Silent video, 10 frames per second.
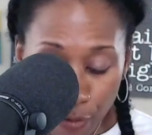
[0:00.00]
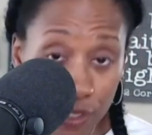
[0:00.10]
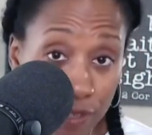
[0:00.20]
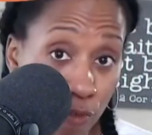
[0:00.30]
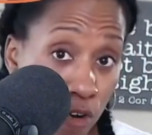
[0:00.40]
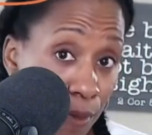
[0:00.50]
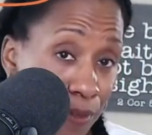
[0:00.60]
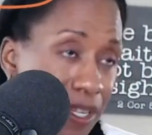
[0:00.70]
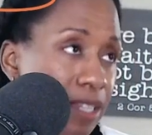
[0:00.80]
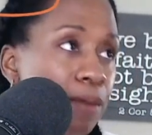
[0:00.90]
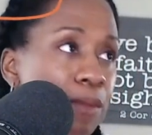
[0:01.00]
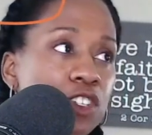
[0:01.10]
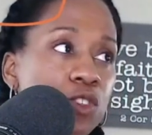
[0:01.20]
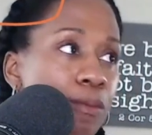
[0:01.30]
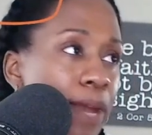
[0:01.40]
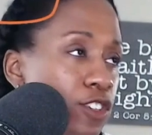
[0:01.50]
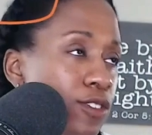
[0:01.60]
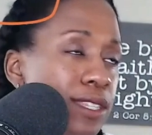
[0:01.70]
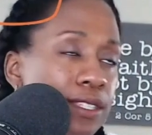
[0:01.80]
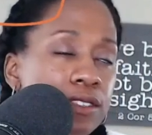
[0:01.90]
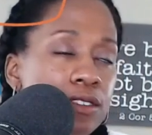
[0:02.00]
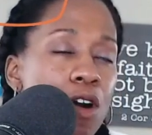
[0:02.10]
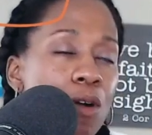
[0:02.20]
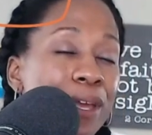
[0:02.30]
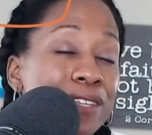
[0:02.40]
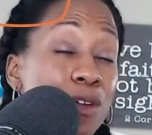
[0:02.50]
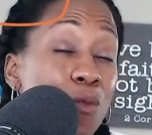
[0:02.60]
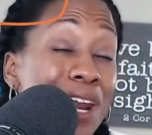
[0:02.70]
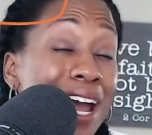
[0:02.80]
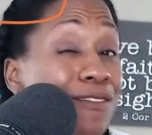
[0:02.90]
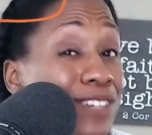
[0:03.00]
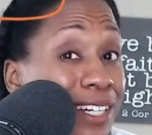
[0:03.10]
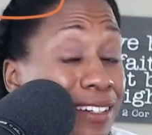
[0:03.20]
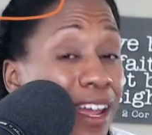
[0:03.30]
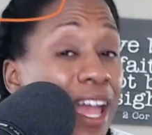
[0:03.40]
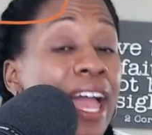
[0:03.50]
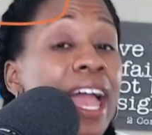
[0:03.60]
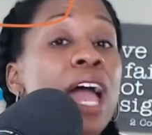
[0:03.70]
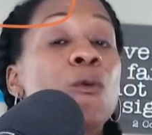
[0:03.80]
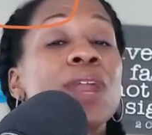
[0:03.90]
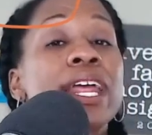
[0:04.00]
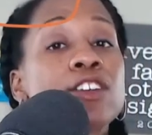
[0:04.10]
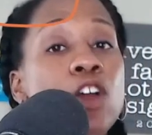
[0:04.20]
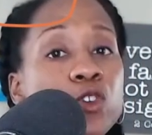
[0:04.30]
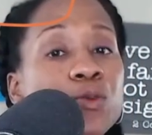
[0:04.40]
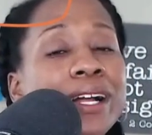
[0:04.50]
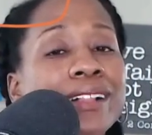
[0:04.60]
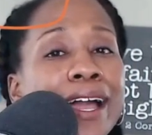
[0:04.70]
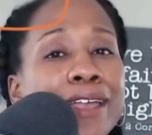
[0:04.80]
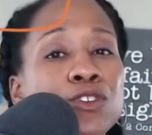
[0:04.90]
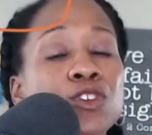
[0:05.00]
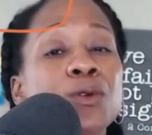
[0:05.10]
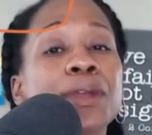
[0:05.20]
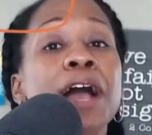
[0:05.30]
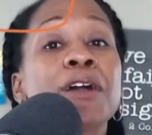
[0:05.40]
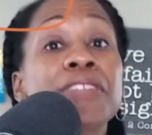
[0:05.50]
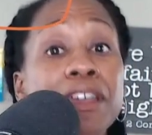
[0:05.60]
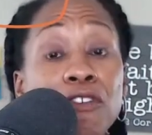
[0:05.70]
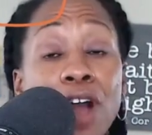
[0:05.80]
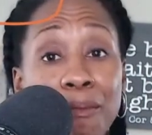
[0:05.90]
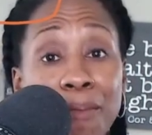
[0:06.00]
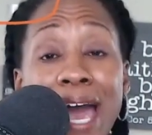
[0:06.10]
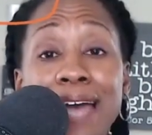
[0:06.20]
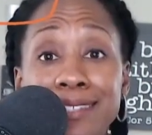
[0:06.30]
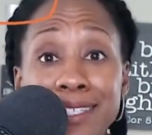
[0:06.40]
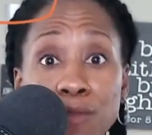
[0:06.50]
first and foremost, and let me just remind you that this is all based on what I've done and what I coach my clients to do and how they've gotten past